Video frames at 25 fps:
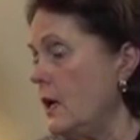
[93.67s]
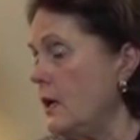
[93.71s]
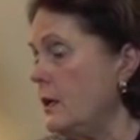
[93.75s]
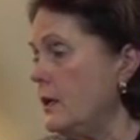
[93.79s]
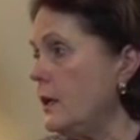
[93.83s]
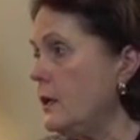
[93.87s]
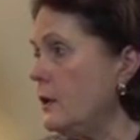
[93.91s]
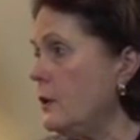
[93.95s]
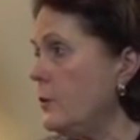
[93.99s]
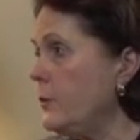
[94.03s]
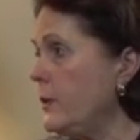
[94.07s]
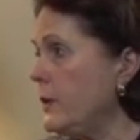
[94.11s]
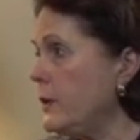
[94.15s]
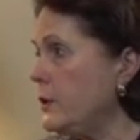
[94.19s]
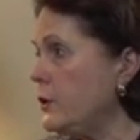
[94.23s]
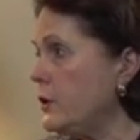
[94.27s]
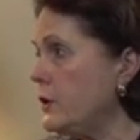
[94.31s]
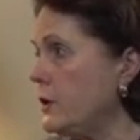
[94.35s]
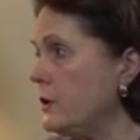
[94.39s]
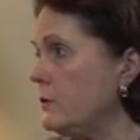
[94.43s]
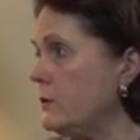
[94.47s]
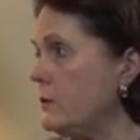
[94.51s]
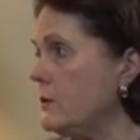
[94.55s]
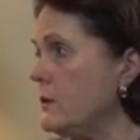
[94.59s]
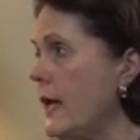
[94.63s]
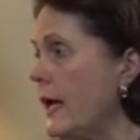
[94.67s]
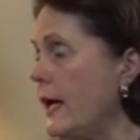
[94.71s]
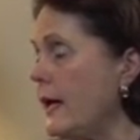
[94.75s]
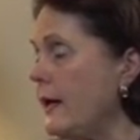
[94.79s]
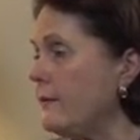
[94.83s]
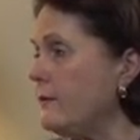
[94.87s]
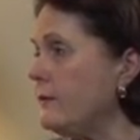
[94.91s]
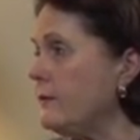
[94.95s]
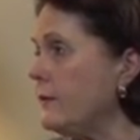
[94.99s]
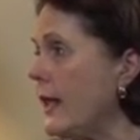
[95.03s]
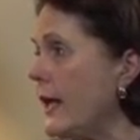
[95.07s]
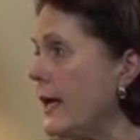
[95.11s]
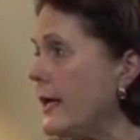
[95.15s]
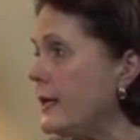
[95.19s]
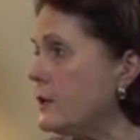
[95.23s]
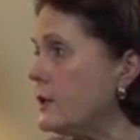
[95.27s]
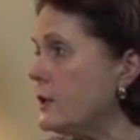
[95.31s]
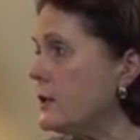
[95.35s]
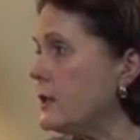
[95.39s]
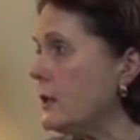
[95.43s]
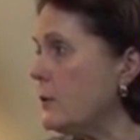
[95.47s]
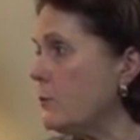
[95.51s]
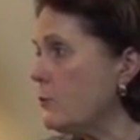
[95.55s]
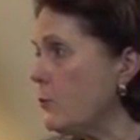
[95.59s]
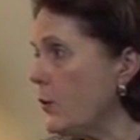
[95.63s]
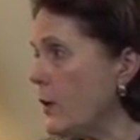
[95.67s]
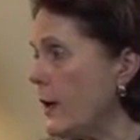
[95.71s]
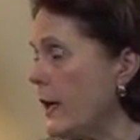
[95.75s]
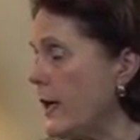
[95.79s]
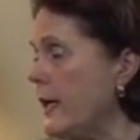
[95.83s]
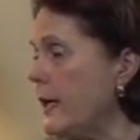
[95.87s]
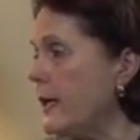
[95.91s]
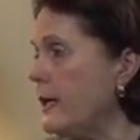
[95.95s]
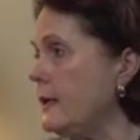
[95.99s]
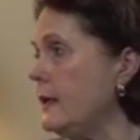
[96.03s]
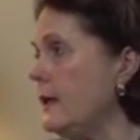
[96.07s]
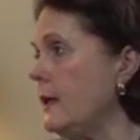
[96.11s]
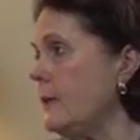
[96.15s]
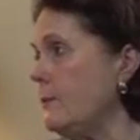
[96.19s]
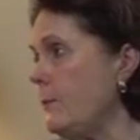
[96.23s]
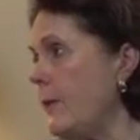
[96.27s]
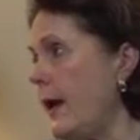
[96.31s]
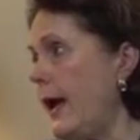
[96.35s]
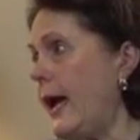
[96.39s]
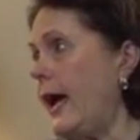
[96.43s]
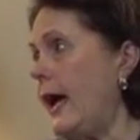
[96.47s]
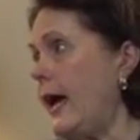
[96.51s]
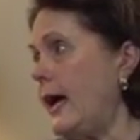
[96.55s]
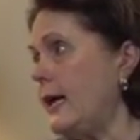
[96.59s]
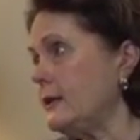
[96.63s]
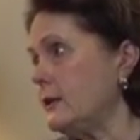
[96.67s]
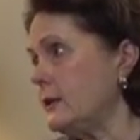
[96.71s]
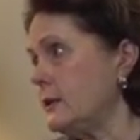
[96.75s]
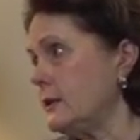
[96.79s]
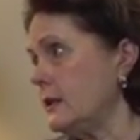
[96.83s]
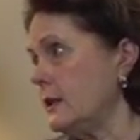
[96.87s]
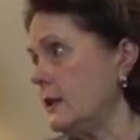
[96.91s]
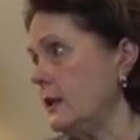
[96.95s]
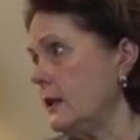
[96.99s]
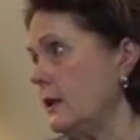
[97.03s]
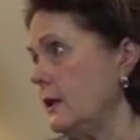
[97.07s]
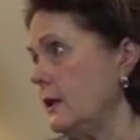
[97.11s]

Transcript: The obese children have less brain mass